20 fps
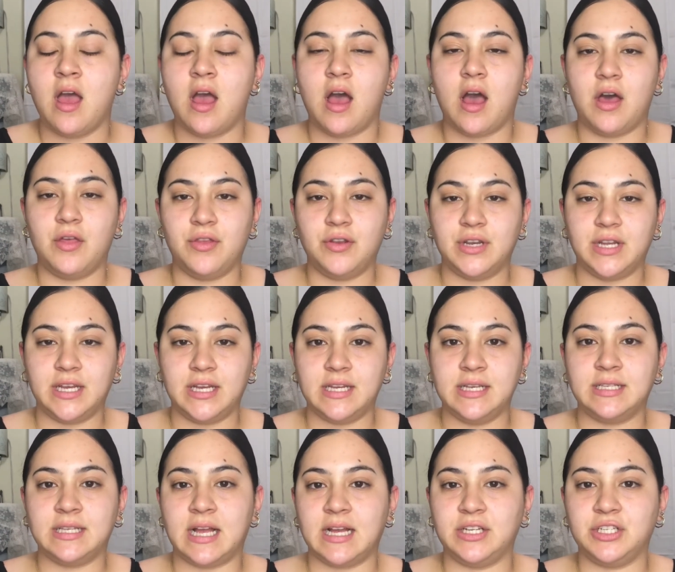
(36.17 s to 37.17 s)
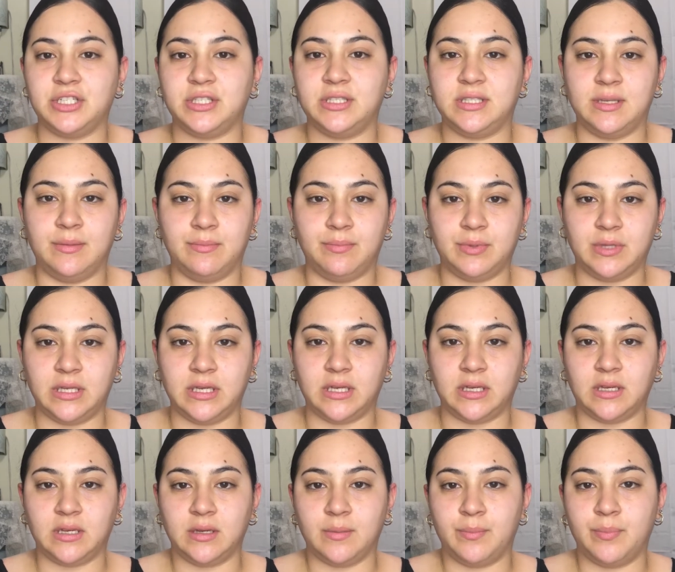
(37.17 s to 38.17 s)
Other days I just
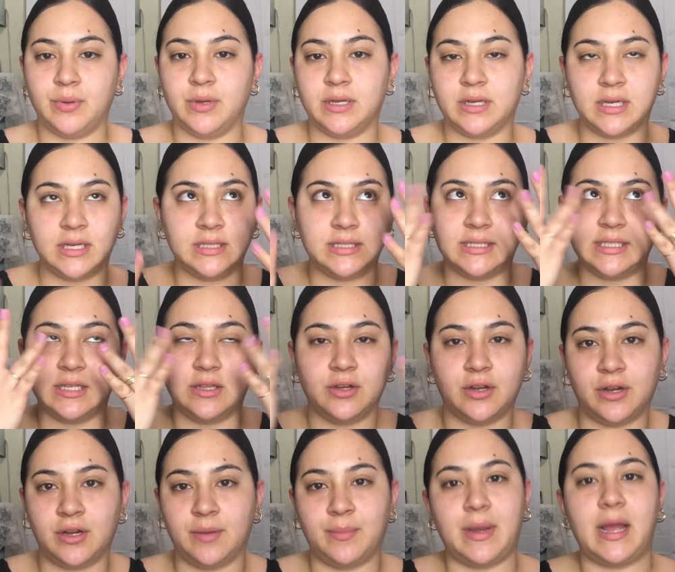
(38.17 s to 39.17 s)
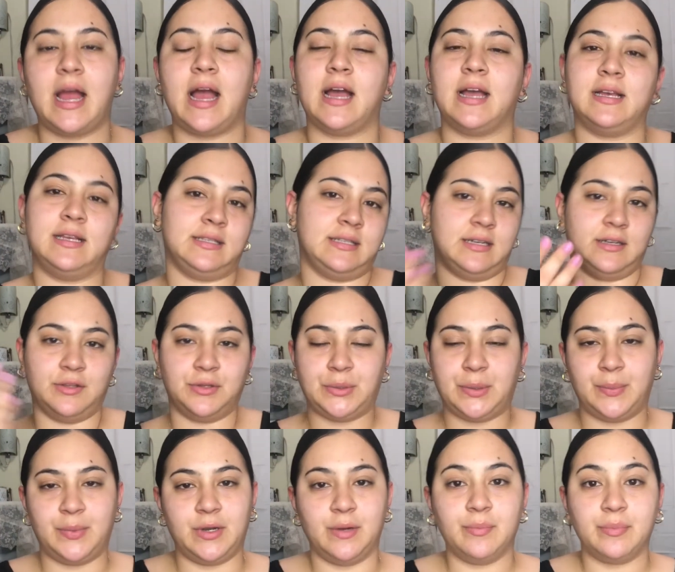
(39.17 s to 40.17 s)
simply put concealer under my eyes and a little
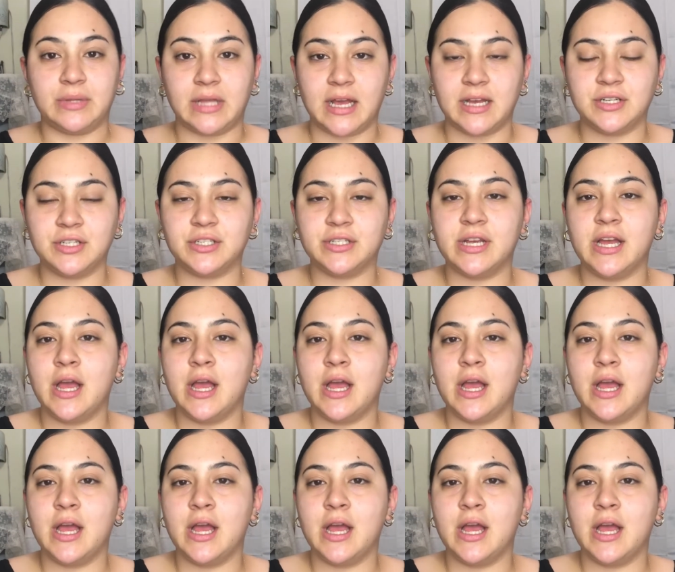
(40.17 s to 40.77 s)
bit of blush.